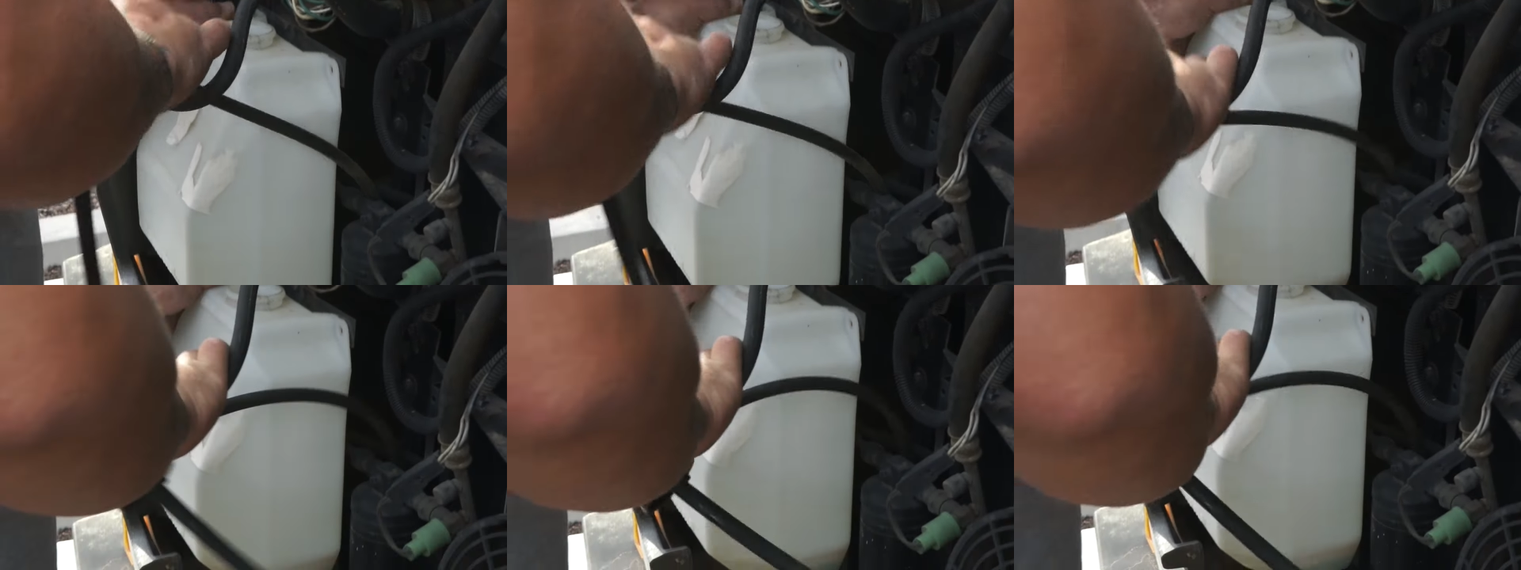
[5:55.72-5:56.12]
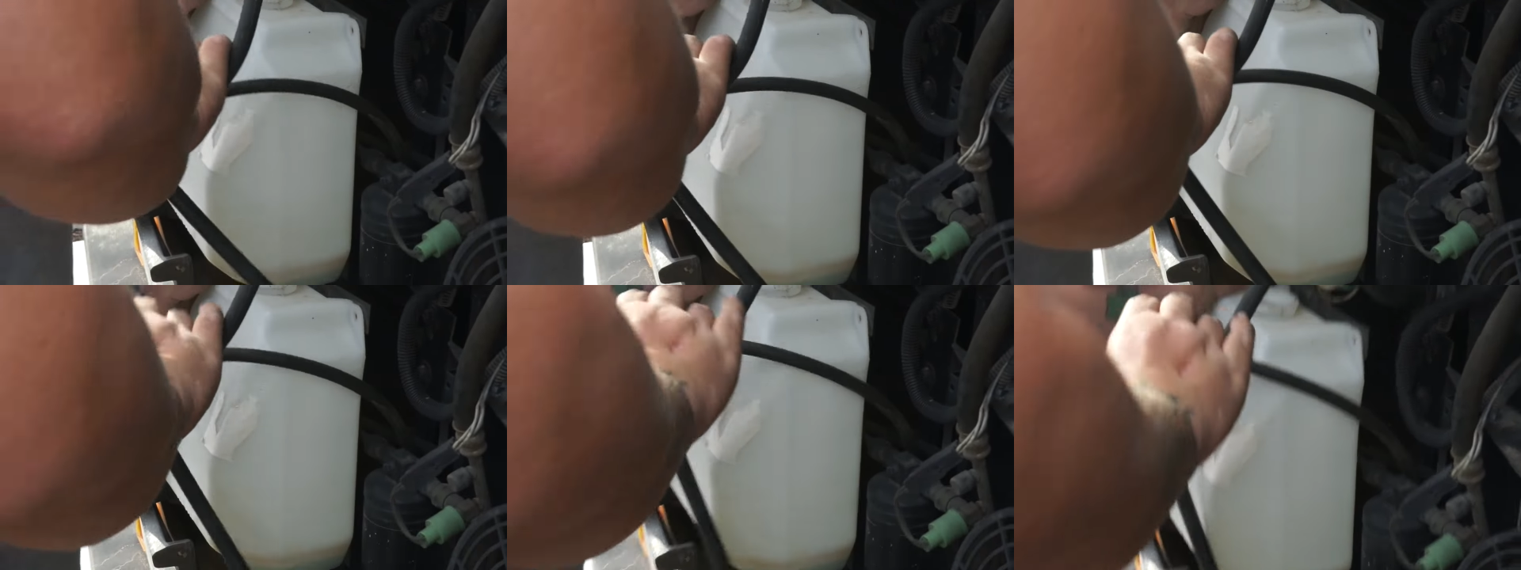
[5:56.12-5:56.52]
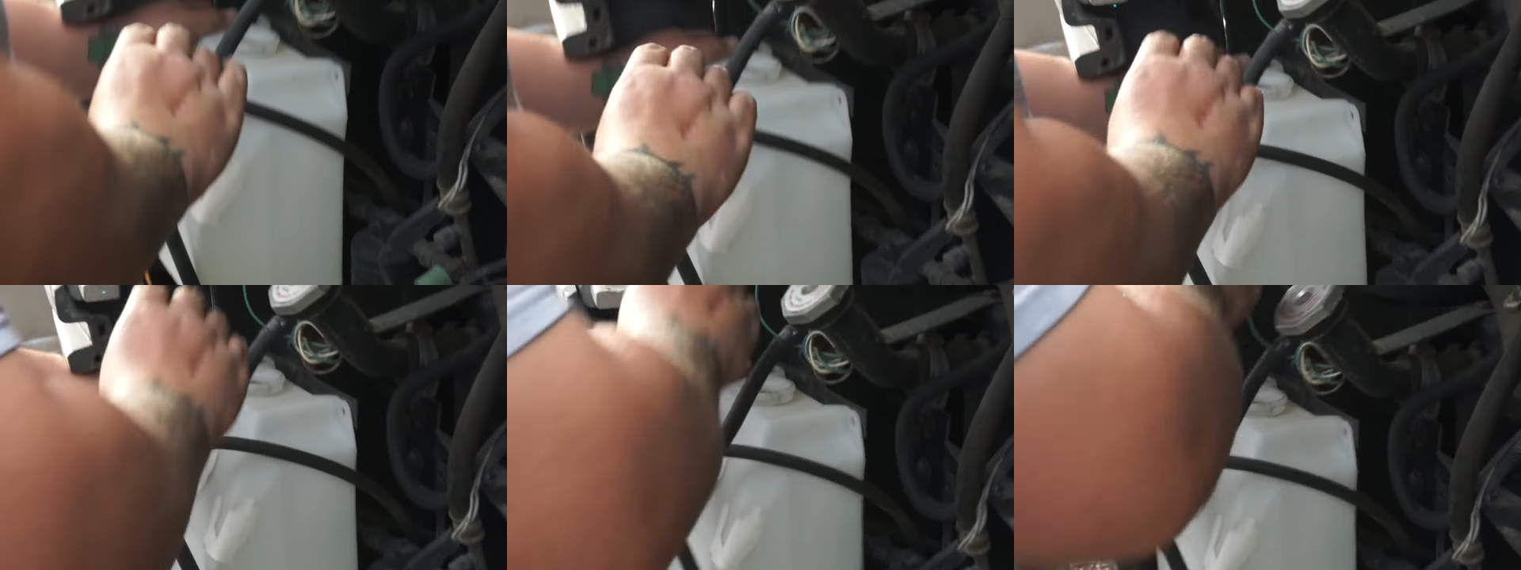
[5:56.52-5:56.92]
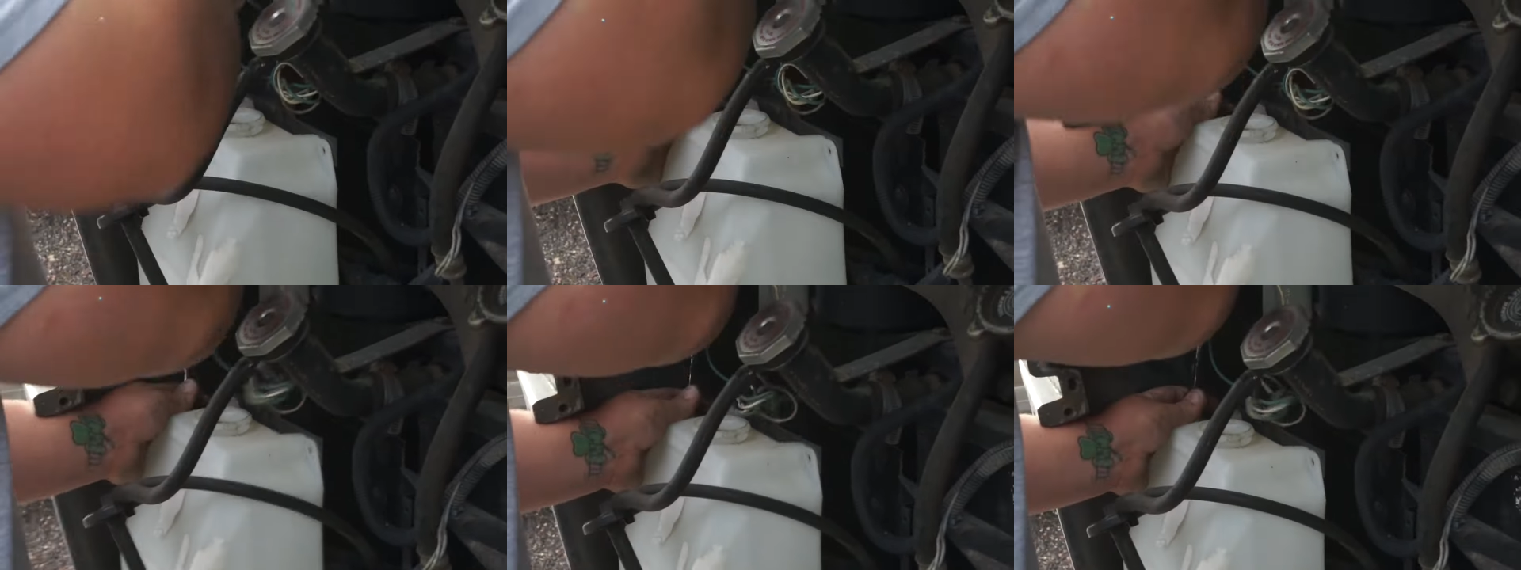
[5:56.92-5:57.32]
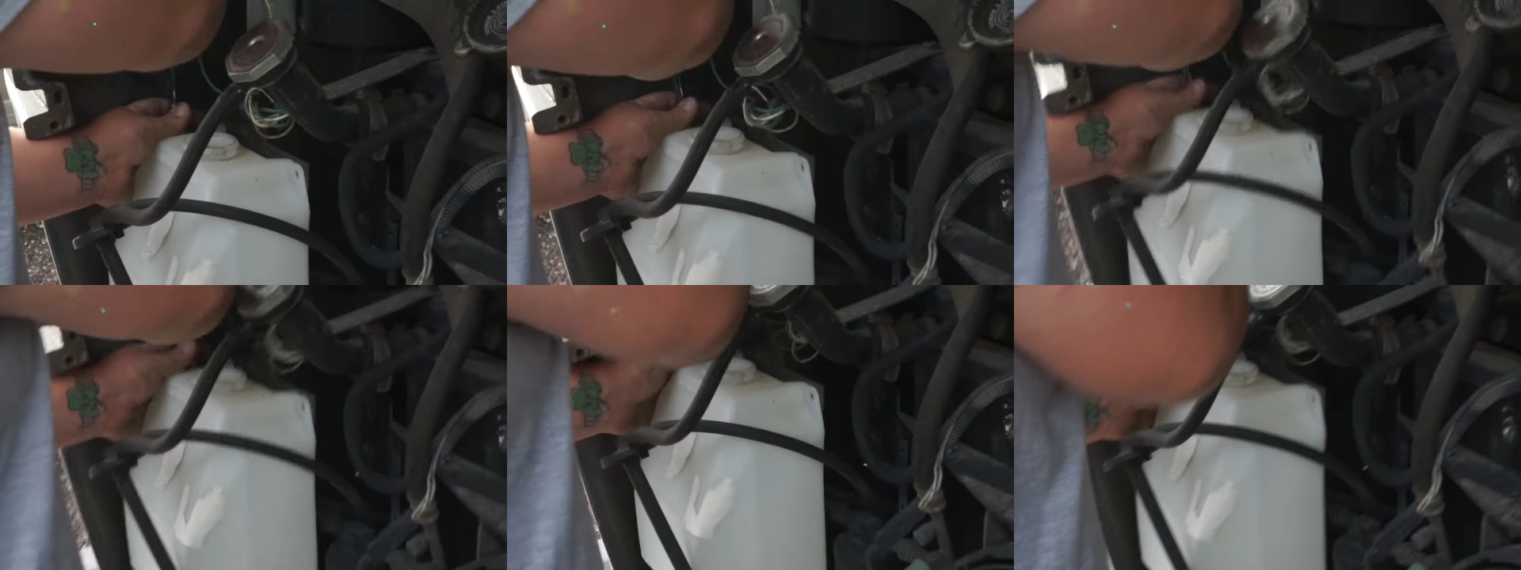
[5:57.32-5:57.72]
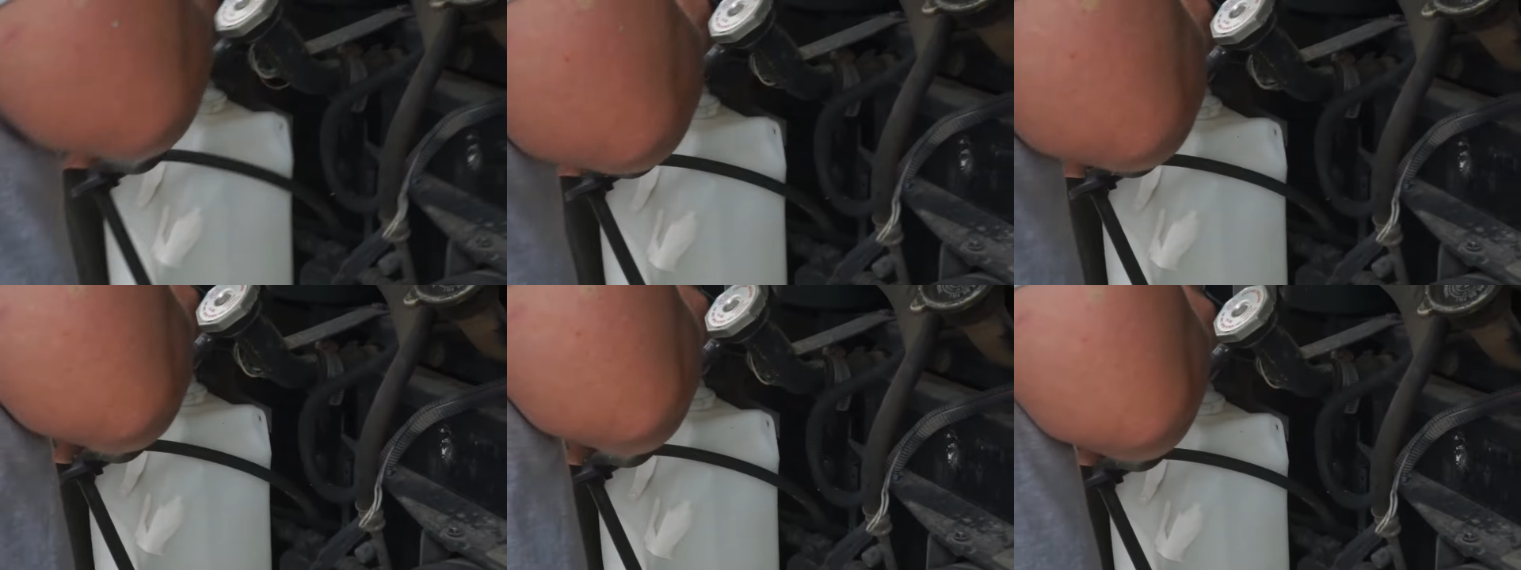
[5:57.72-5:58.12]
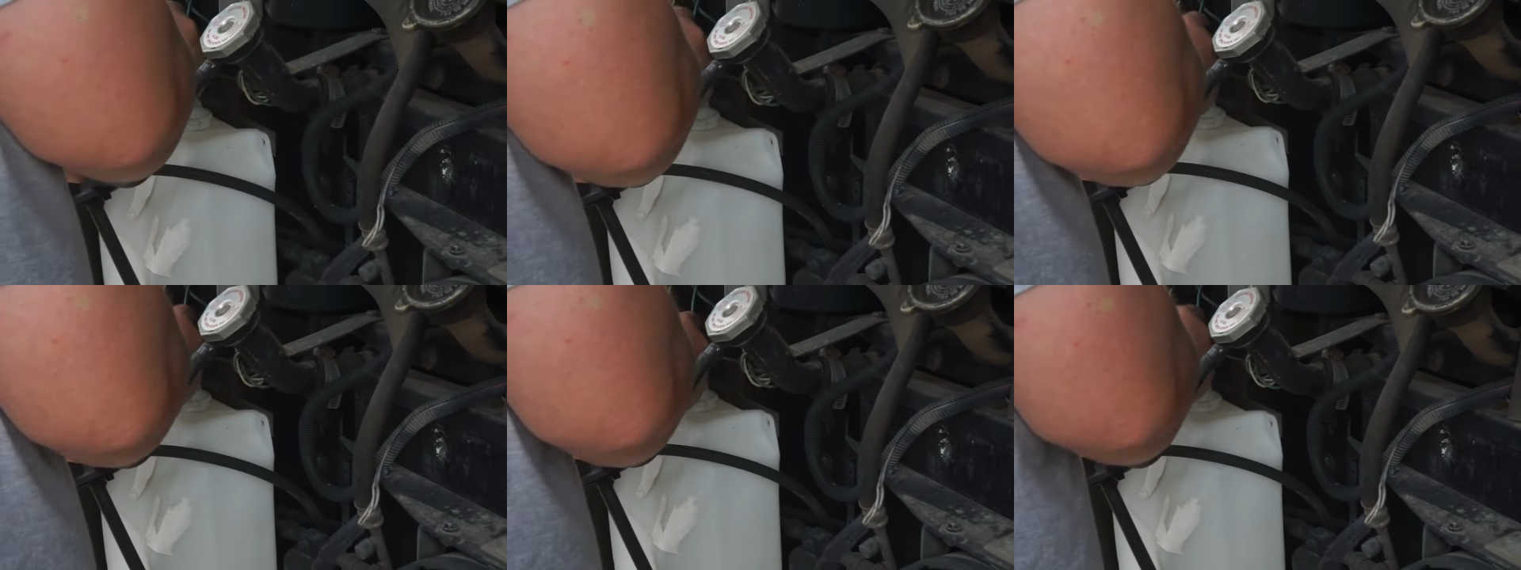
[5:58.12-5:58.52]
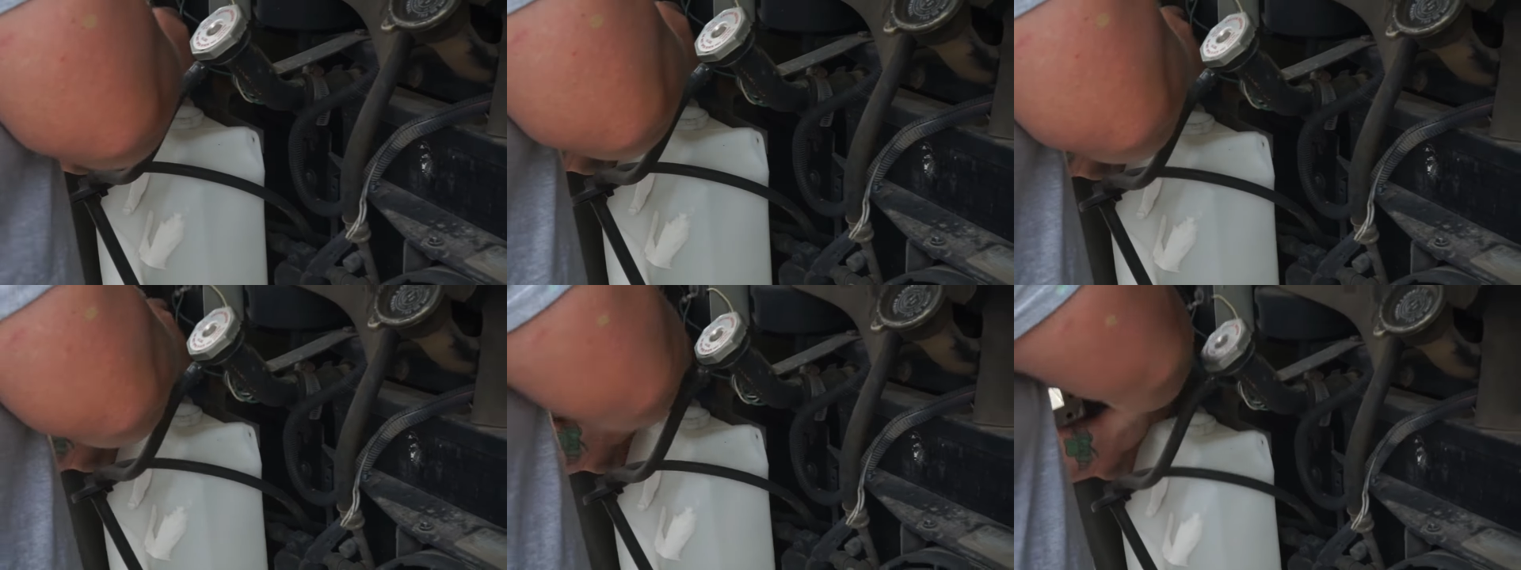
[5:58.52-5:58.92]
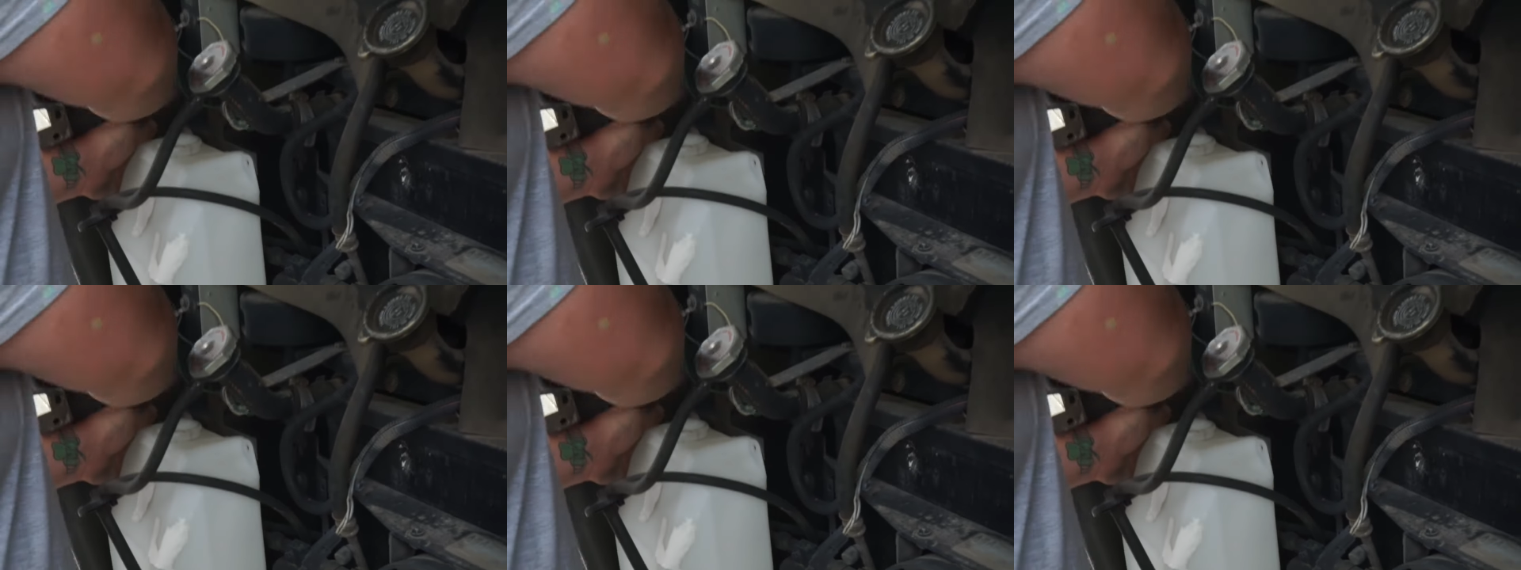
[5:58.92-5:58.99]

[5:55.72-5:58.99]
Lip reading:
No face is visible, so there are no lips to read.